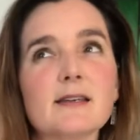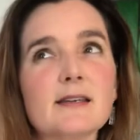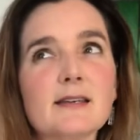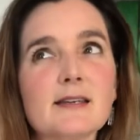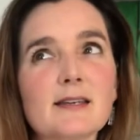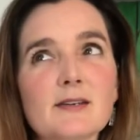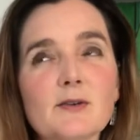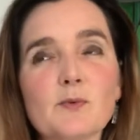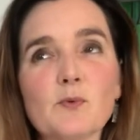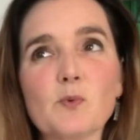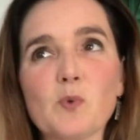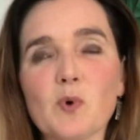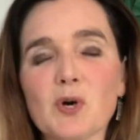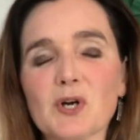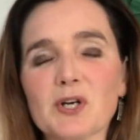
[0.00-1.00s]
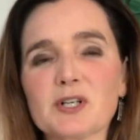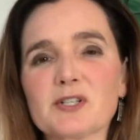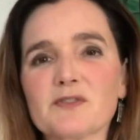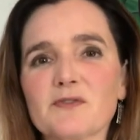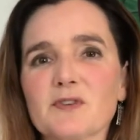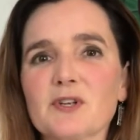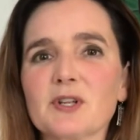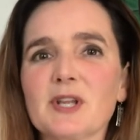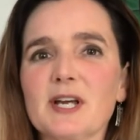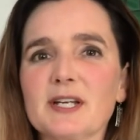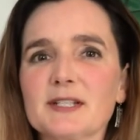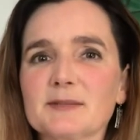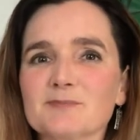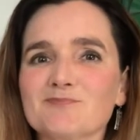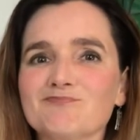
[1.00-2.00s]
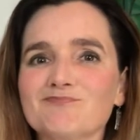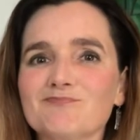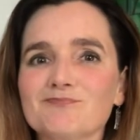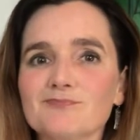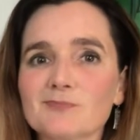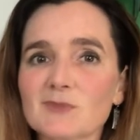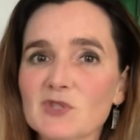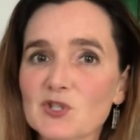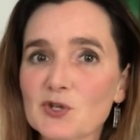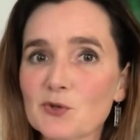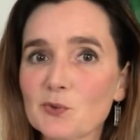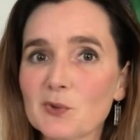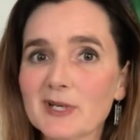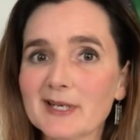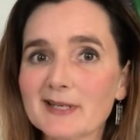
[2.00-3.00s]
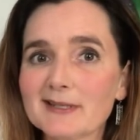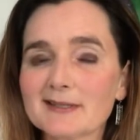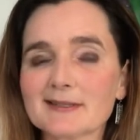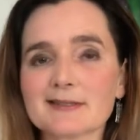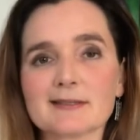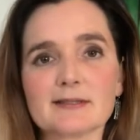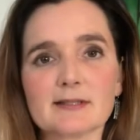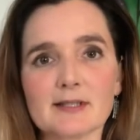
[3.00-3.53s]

it worked for like two weeks